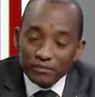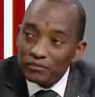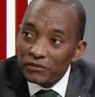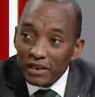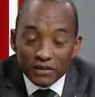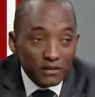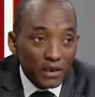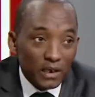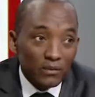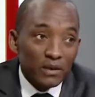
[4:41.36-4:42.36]
That's the
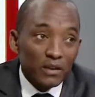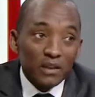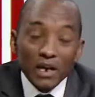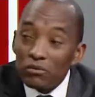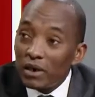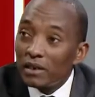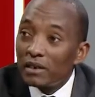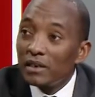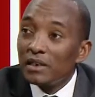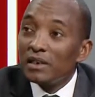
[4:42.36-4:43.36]
second one. The third one
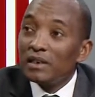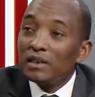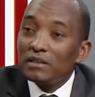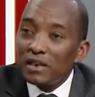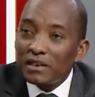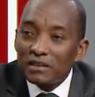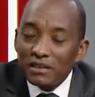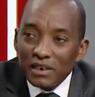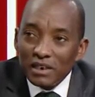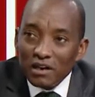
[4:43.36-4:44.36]
is
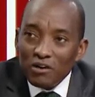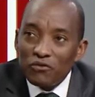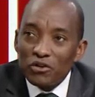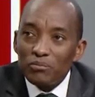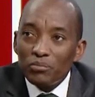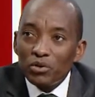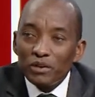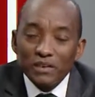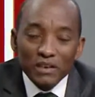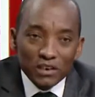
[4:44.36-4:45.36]
that in our foreign
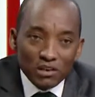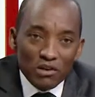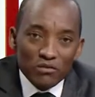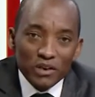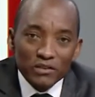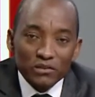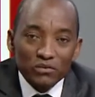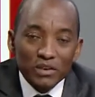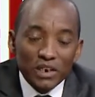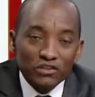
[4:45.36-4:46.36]
policy, in our relations
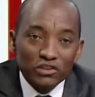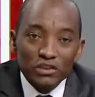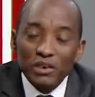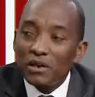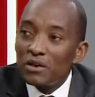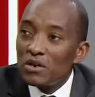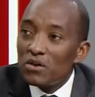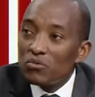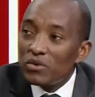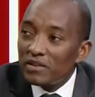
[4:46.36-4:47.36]
with Algeria,
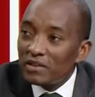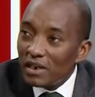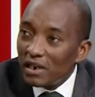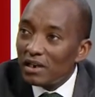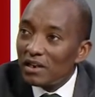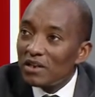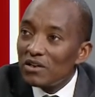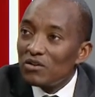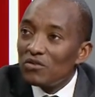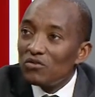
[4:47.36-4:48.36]
we seek
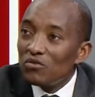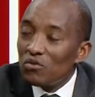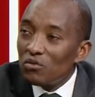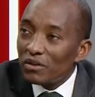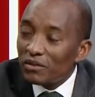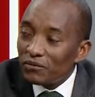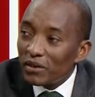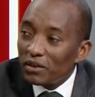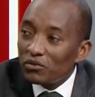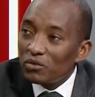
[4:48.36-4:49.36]
to
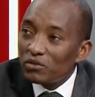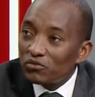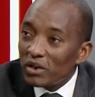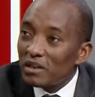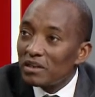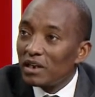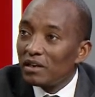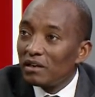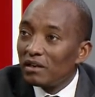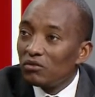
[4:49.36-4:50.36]

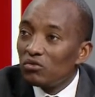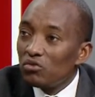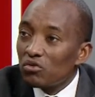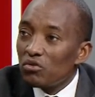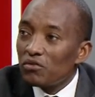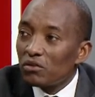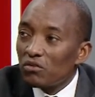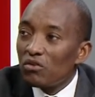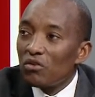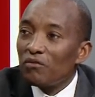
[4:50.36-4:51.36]
strengthen, to grow the
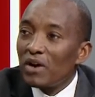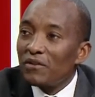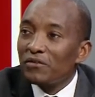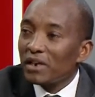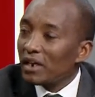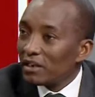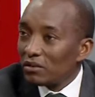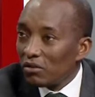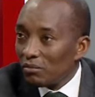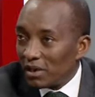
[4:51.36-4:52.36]
role of Africa in
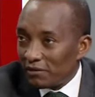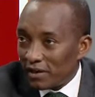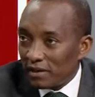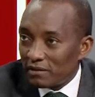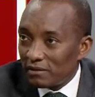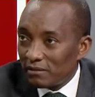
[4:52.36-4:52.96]
global affairs.